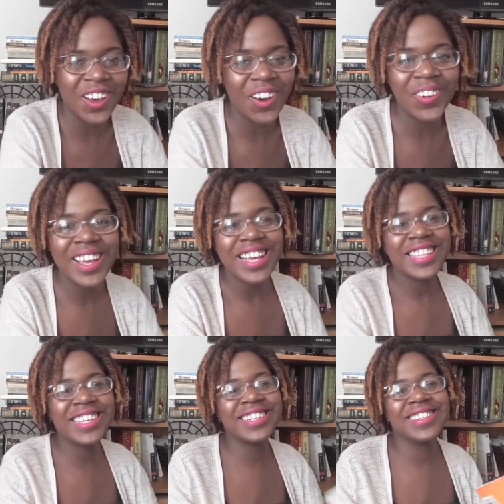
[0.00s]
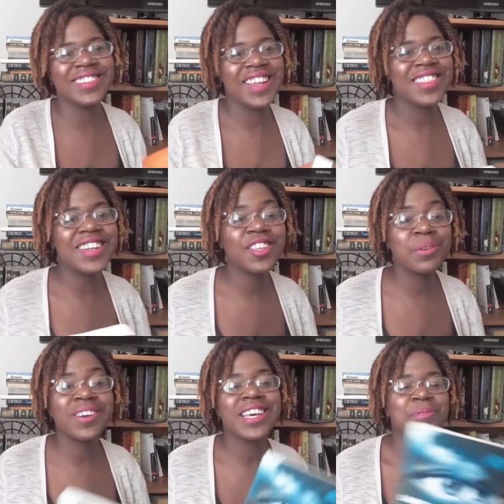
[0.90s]
so then the next
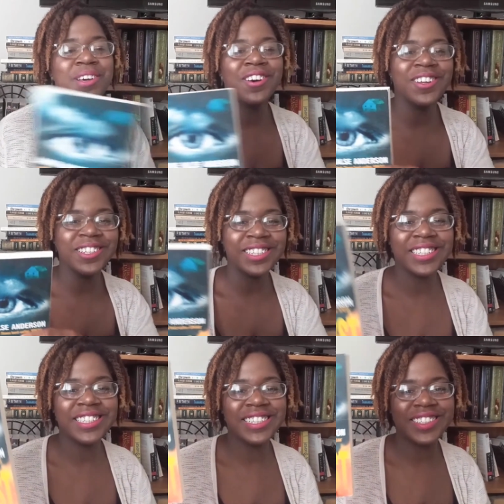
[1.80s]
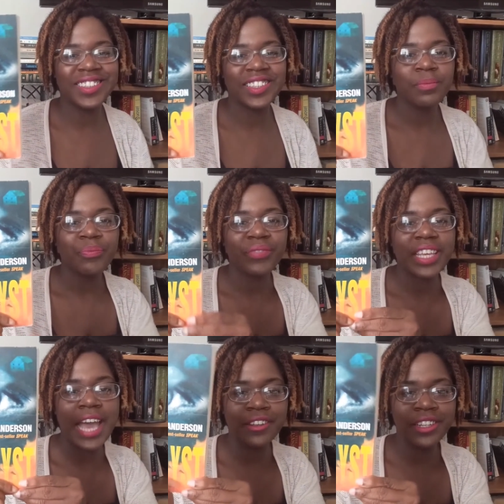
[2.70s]
book that I'm unhauling is
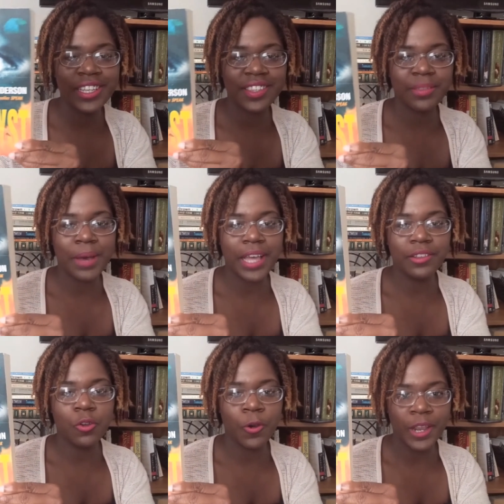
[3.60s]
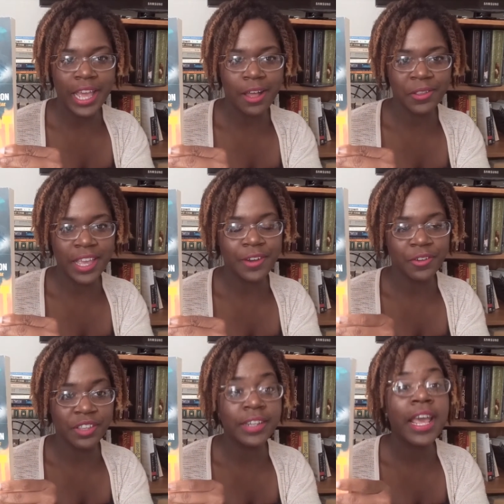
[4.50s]
Catalyst by Laurie Halse
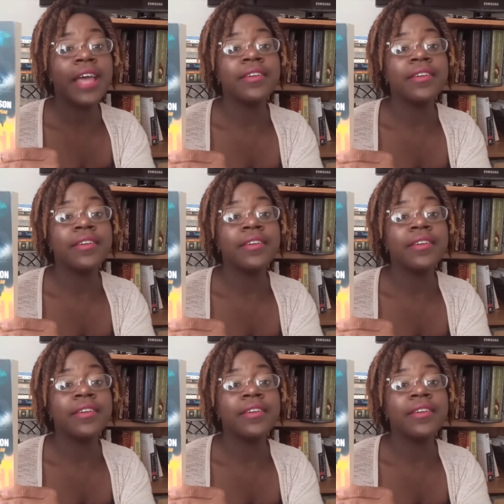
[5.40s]
Anderson.